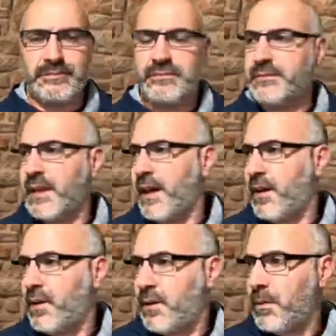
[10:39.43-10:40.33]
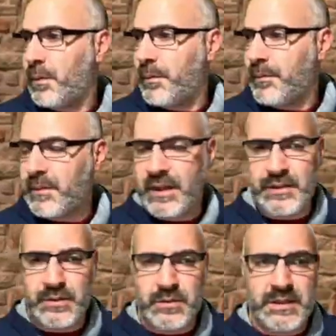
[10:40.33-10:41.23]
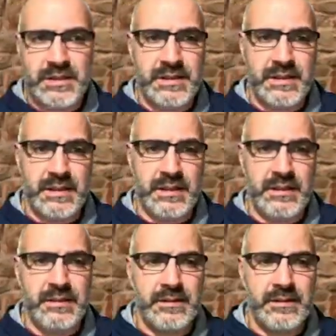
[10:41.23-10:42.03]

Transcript: Now, I do want to see...